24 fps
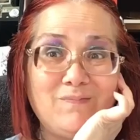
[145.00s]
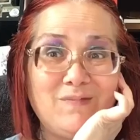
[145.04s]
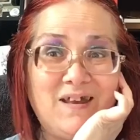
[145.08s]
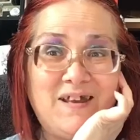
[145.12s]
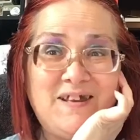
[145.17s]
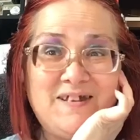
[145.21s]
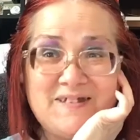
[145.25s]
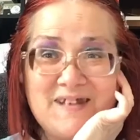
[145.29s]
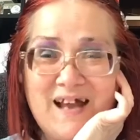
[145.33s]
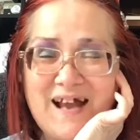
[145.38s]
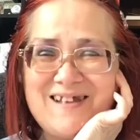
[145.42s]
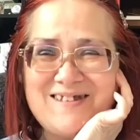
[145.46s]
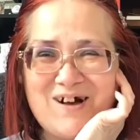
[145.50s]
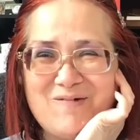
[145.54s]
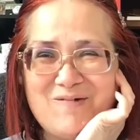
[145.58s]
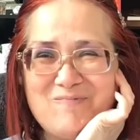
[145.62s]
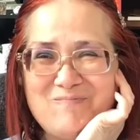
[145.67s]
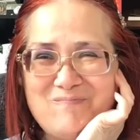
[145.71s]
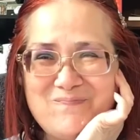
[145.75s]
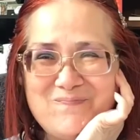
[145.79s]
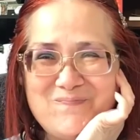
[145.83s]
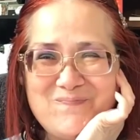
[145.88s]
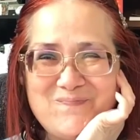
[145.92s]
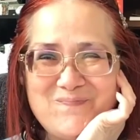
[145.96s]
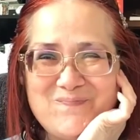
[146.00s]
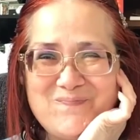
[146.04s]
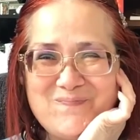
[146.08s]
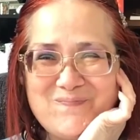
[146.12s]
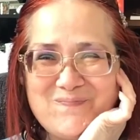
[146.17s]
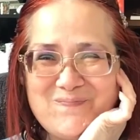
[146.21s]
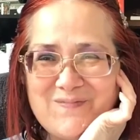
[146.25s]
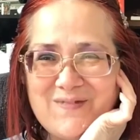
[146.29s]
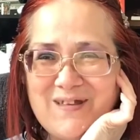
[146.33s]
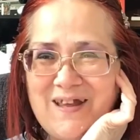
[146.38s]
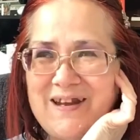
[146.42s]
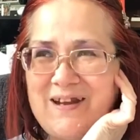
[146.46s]
he stays home.
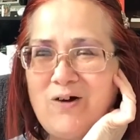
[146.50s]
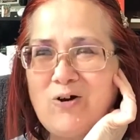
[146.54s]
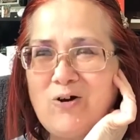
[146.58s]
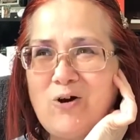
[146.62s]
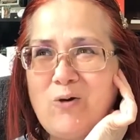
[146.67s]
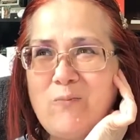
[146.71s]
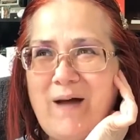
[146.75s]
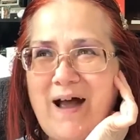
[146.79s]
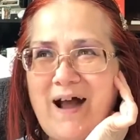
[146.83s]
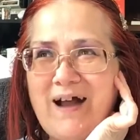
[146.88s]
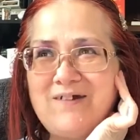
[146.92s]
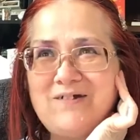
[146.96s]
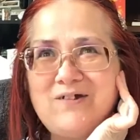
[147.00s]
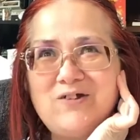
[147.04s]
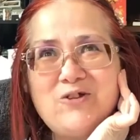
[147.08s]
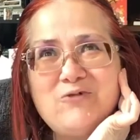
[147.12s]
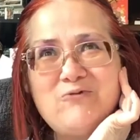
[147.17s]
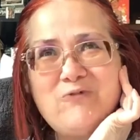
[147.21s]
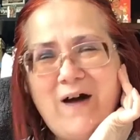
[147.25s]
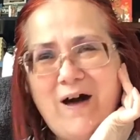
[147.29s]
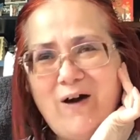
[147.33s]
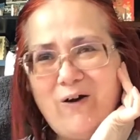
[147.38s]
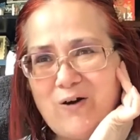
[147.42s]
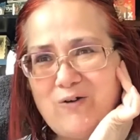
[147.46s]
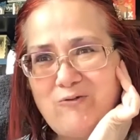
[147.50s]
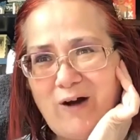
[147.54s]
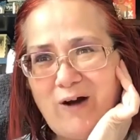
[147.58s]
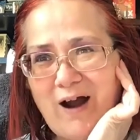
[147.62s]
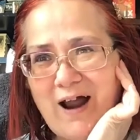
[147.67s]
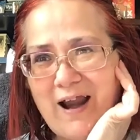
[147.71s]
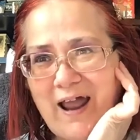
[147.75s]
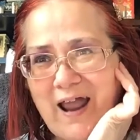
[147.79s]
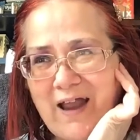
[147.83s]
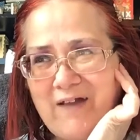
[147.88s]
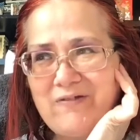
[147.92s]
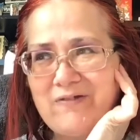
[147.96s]
He don't go back until the following
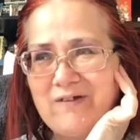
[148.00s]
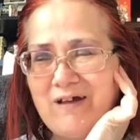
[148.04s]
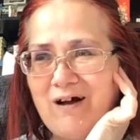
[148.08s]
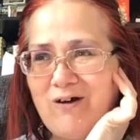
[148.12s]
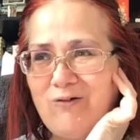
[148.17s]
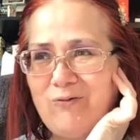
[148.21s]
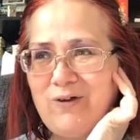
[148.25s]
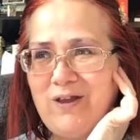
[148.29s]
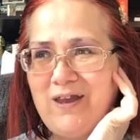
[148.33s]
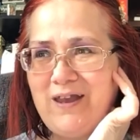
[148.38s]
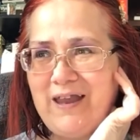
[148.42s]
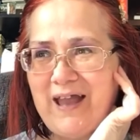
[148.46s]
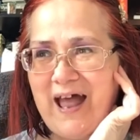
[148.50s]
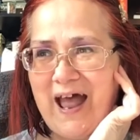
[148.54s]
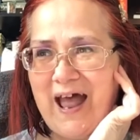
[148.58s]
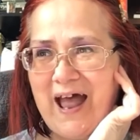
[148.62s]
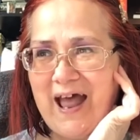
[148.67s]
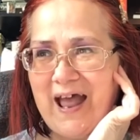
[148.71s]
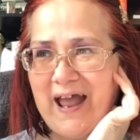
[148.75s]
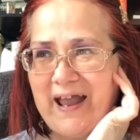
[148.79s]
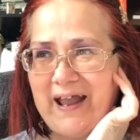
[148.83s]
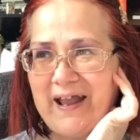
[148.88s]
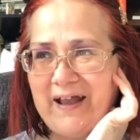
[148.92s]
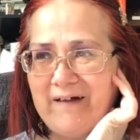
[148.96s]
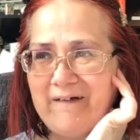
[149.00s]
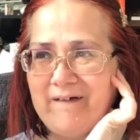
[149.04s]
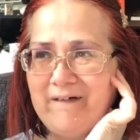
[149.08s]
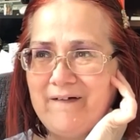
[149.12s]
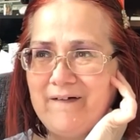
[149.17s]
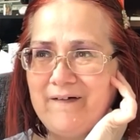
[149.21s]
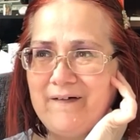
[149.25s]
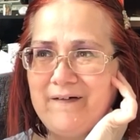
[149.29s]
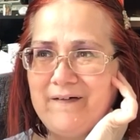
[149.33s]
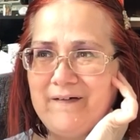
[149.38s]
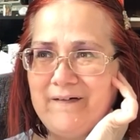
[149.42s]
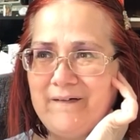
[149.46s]
Friday. So yay,
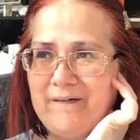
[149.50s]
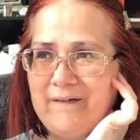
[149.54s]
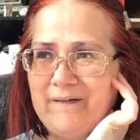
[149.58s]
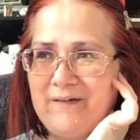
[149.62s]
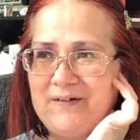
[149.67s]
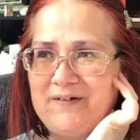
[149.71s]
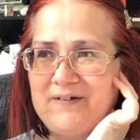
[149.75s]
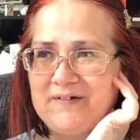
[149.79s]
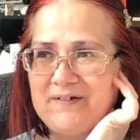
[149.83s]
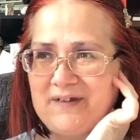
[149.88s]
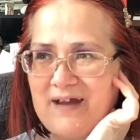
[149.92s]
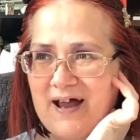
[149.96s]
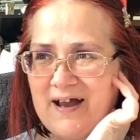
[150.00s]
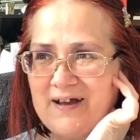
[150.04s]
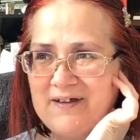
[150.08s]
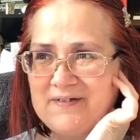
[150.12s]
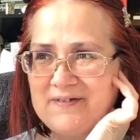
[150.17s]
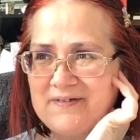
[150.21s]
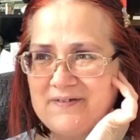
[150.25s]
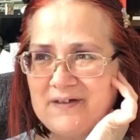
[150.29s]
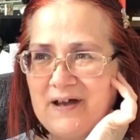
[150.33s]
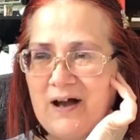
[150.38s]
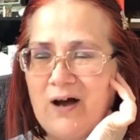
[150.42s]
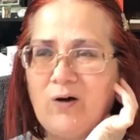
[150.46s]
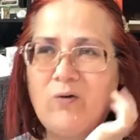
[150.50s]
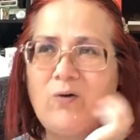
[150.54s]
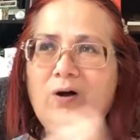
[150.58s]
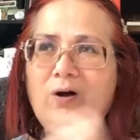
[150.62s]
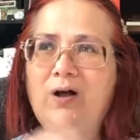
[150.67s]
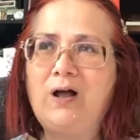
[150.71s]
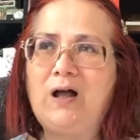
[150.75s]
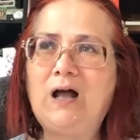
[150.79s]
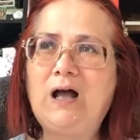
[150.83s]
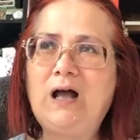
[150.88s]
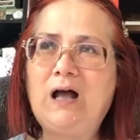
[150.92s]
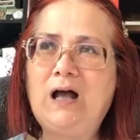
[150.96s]
which is nice. So
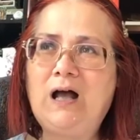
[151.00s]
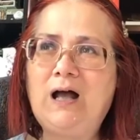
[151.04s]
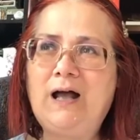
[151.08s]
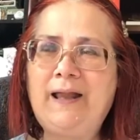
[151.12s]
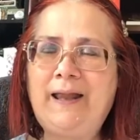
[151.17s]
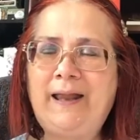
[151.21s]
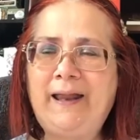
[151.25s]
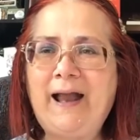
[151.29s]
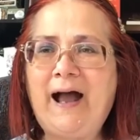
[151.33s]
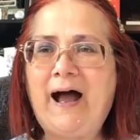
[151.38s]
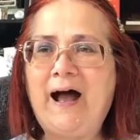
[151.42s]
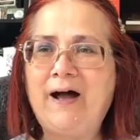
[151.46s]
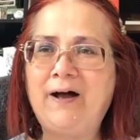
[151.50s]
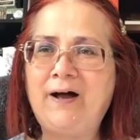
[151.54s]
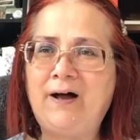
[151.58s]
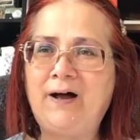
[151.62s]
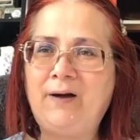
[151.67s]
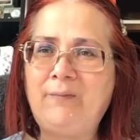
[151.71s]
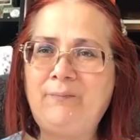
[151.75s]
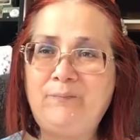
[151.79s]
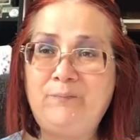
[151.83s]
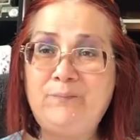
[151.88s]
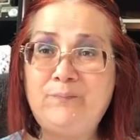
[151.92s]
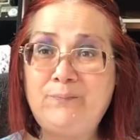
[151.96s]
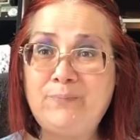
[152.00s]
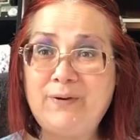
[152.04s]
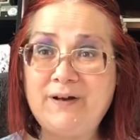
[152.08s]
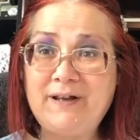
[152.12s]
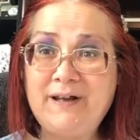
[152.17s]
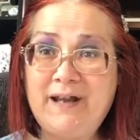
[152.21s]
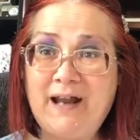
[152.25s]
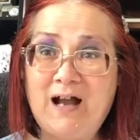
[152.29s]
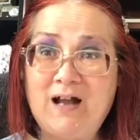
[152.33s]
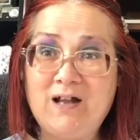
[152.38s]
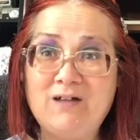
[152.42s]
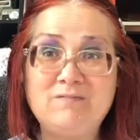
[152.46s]
yeah, uh, but
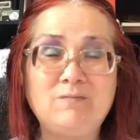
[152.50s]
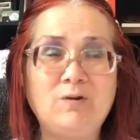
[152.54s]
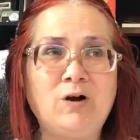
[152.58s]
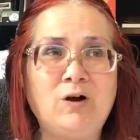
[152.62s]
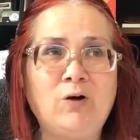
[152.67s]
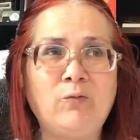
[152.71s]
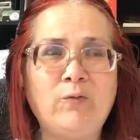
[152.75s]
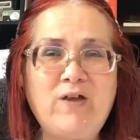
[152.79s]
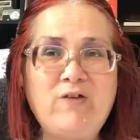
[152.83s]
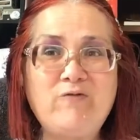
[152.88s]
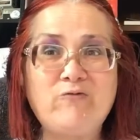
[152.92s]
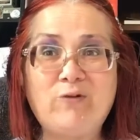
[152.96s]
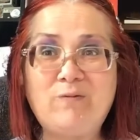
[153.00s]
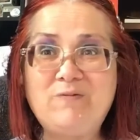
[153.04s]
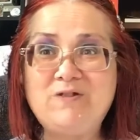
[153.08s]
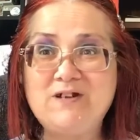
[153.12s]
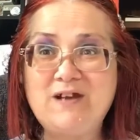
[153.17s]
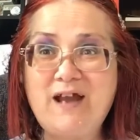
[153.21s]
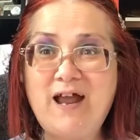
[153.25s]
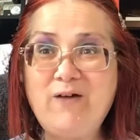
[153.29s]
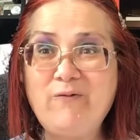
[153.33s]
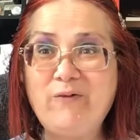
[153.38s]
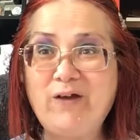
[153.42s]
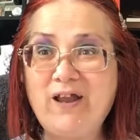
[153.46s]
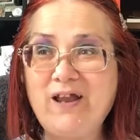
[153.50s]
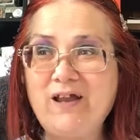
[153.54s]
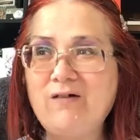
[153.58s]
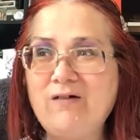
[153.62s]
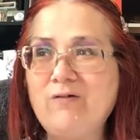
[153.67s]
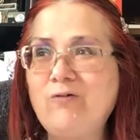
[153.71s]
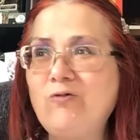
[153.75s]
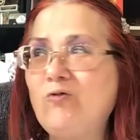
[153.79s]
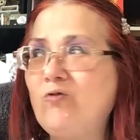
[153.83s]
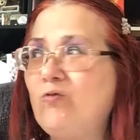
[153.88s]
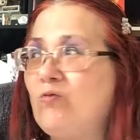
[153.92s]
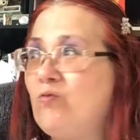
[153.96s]
yeah, a week from today we
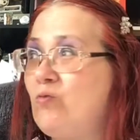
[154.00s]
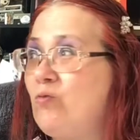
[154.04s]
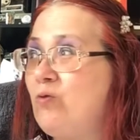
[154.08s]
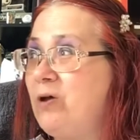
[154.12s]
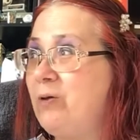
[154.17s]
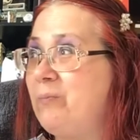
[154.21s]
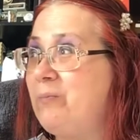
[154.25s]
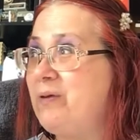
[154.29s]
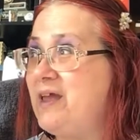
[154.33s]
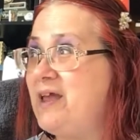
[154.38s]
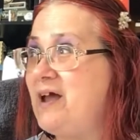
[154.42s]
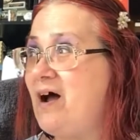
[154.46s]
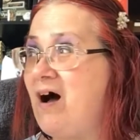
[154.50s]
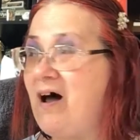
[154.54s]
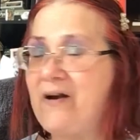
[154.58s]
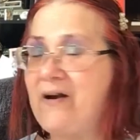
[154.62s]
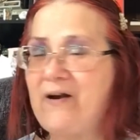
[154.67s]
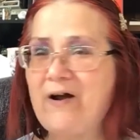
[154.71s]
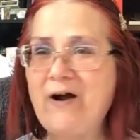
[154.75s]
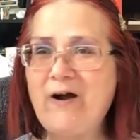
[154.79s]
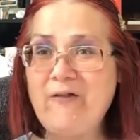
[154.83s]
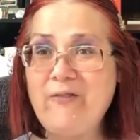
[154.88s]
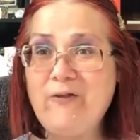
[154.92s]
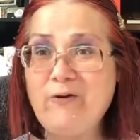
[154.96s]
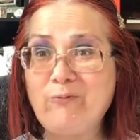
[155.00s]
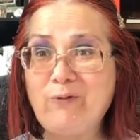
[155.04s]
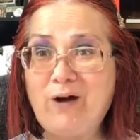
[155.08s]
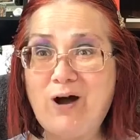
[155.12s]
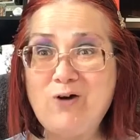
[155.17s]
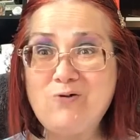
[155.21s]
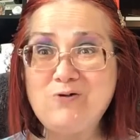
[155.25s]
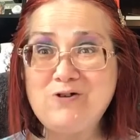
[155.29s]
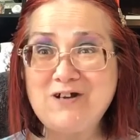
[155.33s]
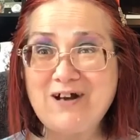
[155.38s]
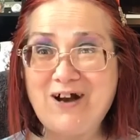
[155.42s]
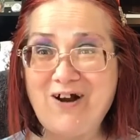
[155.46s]
will be on the
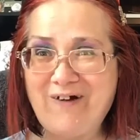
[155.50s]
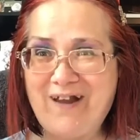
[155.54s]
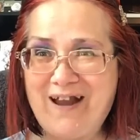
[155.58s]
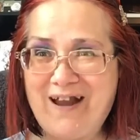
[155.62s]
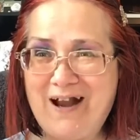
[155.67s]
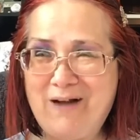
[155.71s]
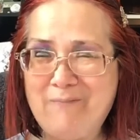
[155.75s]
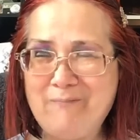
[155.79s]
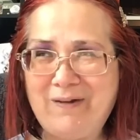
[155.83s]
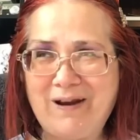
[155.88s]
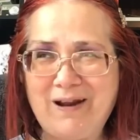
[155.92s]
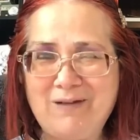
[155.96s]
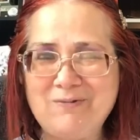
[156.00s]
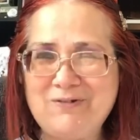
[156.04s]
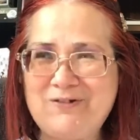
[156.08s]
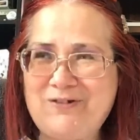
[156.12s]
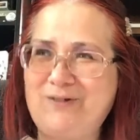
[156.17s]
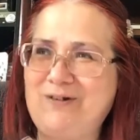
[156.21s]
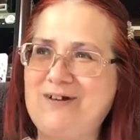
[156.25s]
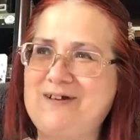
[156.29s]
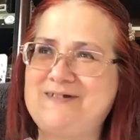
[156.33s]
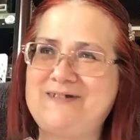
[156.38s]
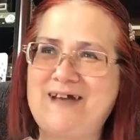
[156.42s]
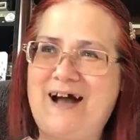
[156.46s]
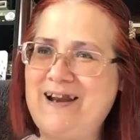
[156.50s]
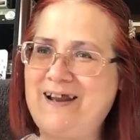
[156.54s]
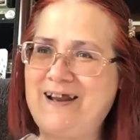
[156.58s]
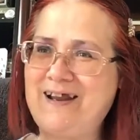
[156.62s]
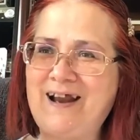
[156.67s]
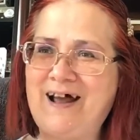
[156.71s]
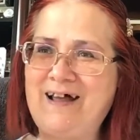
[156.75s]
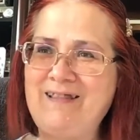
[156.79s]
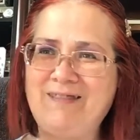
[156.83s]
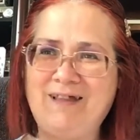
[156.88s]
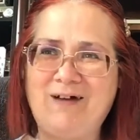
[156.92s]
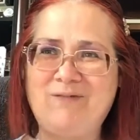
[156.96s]
road to go camping. I was so excited.
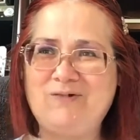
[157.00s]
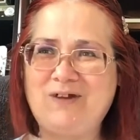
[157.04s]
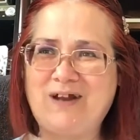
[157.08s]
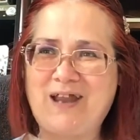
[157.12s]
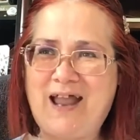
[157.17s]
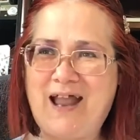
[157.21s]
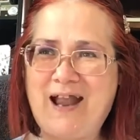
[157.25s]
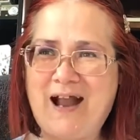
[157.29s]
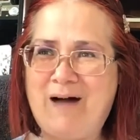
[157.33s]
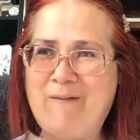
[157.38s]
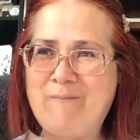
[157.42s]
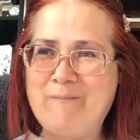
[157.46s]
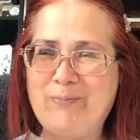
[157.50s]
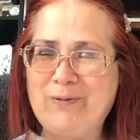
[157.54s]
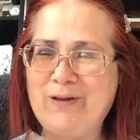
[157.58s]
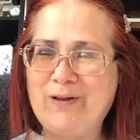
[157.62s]
I love to camp.